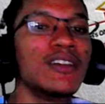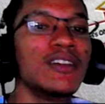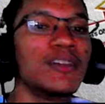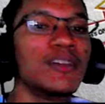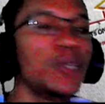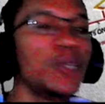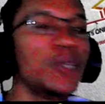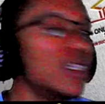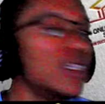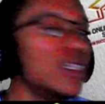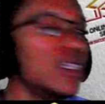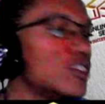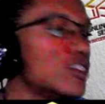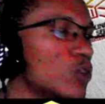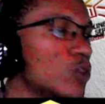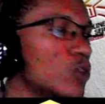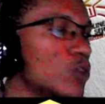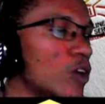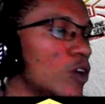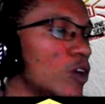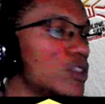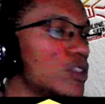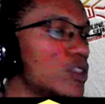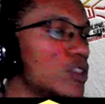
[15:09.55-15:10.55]
please know
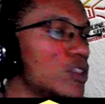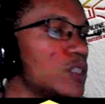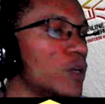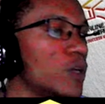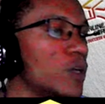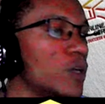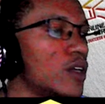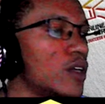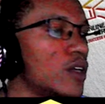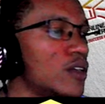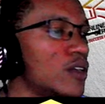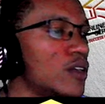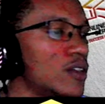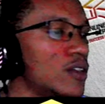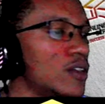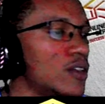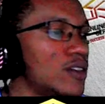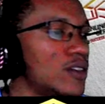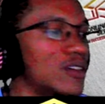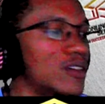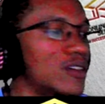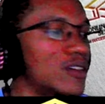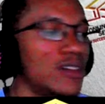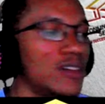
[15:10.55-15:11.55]
how to spell
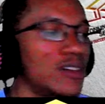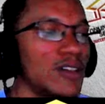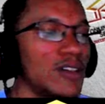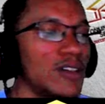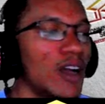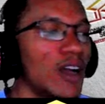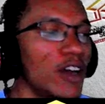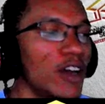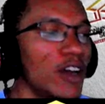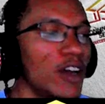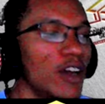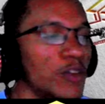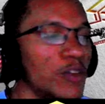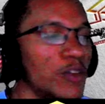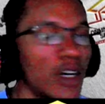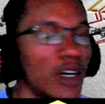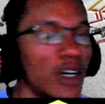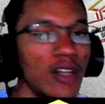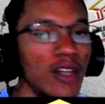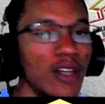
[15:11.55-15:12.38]
carnival.